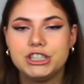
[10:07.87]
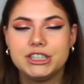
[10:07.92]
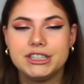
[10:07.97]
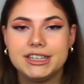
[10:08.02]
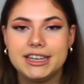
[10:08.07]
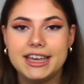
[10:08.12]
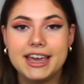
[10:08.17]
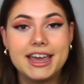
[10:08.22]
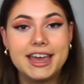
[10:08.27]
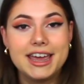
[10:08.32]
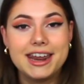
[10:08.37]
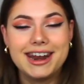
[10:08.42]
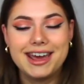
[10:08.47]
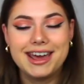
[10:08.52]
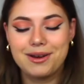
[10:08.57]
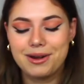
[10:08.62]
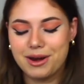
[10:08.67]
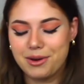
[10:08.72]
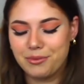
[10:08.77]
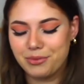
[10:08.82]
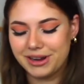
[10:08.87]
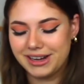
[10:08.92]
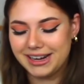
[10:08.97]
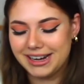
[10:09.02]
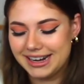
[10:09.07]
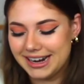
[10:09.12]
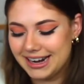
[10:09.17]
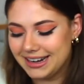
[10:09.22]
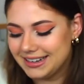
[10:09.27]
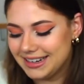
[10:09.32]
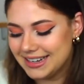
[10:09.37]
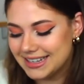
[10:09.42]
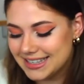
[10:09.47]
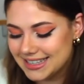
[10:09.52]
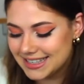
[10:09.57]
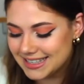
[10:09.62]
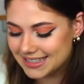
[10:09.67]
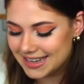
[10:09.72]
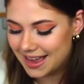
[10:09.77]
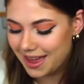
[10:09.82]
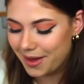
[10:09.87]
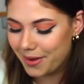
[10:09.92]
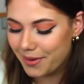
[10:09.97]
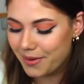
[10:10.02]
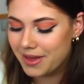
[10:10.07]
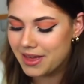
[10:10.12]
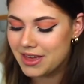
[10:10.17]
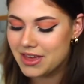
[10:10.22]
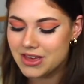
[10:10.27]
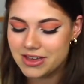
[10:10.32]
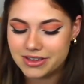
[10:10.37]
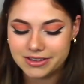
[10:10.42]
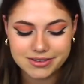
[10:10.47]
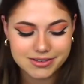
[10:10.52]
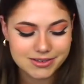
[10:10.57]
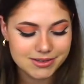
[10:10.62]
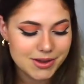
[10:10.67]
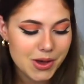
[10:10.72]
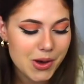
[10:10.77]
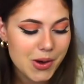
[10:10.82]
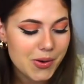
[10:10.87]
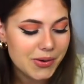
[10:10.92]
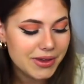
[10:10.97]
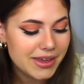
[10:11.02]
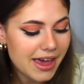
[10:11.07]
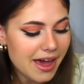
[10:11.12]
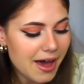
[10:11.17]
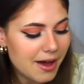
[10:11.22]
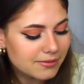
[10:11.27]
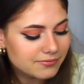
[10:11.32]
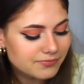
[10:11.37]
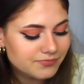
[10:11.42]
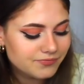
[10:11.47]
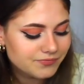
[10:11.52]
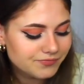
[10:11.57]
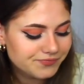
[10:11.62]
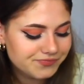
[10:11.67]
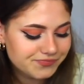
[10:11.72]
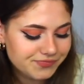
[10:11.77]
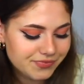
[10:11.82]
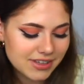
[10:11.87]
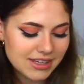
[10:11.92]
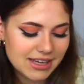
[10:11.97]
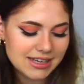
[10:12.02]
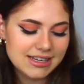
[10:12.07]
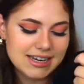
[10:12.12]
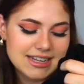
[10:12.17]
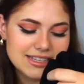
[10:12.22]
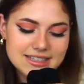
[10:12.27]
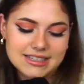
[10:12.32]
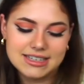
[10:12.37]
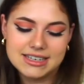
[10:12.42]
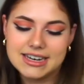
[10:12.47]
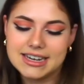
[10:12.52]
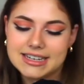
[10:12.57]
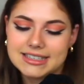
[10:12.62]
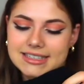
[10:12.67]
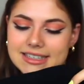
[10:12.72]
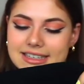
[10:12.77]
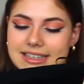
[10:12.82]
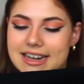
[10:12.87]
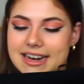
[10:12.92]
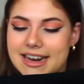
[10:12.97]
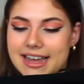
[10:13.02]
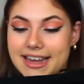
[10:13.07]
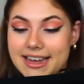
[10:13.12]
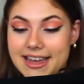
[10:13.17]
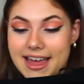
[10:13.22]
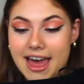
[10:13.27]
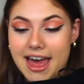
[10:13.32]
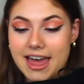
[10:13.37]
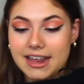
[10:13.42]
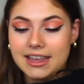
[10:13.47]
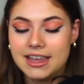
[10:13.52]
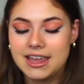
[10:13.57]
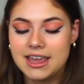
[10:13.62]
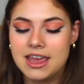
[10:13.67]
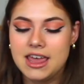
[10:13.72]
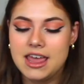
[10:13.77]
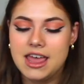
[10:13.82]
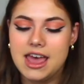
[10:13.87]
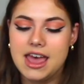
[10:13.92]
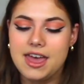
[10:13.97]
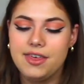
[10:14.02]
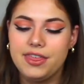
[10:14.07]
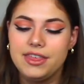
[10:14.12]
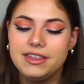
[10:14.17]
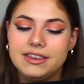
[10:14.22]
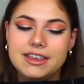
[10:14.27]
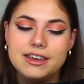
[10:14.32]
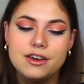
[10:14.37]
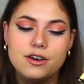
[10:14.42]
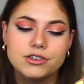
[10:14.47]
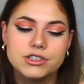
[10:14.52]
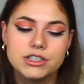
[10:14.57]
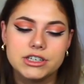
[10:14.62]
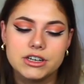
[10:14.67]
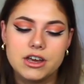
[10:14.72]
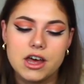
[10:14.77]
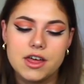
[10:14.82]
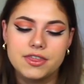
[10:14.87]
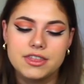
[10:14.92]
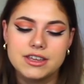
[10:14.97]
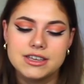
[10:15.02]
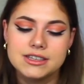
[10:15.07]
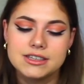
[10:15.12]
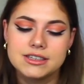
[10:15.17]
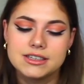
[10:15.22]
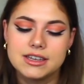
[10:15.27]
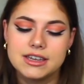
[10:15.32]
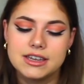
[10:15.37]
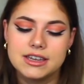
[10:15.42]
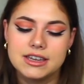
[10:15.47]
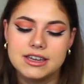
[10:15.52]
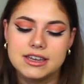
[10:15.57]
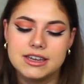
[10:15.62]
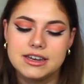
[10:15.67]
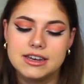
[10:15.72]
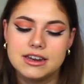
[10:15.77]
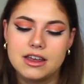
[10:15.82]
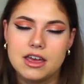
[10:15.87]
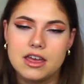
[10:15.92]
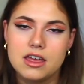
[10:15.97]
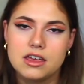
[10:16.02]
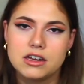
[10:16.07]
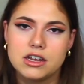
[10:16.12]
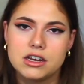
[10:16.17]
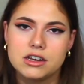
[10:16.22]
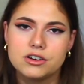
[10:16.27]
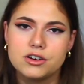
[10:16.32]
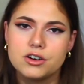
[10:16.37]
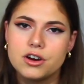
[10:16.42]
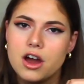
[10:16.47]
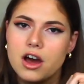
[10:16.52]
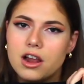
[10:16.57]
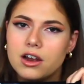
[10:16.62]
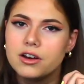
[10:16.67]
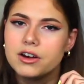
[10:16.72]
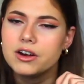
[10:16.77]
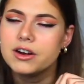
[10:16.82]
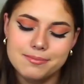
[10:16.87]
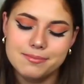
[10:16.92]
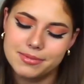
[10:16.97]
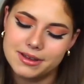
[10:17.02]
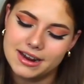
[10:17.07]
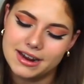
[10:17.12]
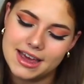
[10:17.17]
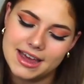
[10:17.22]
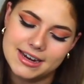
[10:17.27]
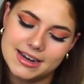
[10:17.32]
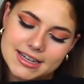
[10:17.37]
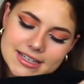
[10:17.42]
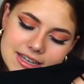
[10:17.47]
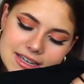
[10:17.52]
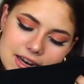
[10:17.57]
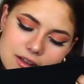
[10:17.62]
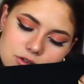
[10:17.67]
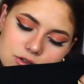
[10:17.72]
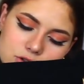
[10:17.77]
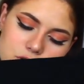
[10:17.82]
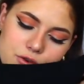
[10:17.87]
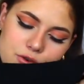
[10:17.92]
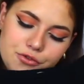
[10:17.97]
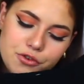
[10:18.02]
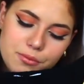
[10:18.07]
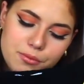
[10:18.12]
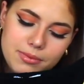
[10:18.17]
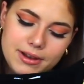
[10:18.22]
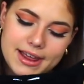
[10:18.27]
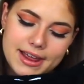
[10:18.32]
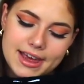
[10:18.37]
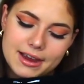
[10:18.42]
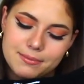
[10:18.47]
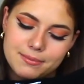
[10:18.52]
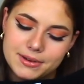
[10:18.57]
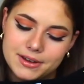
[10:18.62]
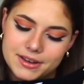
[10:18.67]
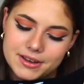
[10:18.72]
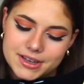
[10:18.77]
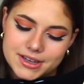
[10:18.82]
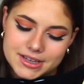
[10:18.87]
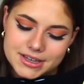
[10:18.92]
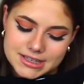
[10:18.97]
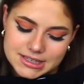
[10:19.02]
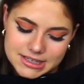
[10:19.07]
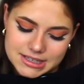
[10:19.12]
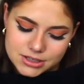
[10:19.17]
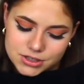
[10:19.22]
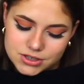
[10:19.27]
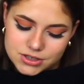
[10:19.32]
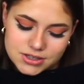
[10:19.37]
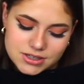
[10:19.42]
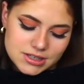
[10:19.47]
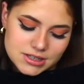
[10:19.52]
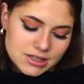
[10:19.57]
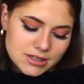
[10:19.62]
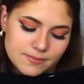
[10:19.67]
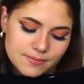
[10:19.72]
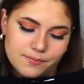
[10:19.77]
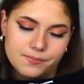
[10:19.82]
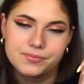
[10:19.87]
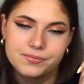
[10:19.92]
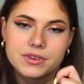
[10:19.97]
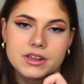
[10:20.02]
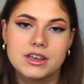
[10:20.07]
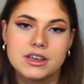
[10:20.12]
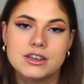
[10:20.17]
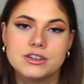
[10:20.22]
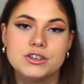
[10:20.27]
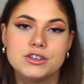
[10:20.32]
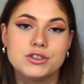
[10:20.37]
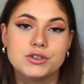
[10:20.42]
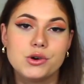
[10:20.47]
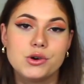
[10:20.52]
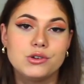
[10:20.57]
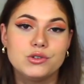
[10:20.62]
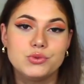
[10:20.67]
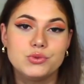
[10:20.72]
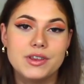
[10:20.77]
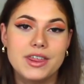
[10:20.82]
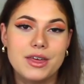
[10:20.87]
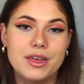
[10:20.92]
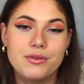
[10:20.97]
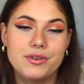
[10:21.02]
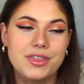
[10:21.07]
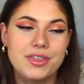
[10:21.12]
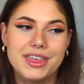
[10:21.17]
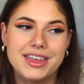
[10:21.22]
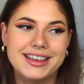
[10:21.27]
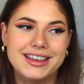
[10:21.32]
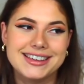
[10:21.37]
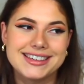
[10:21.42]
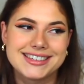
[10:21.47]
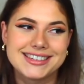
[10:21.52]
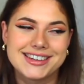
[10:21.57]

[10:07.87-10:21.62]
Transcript: again. I don't really like that style. So yeah, that's the next thing that I got. I think they also got this in another color, but I decided to go for black because it just goes with everything, so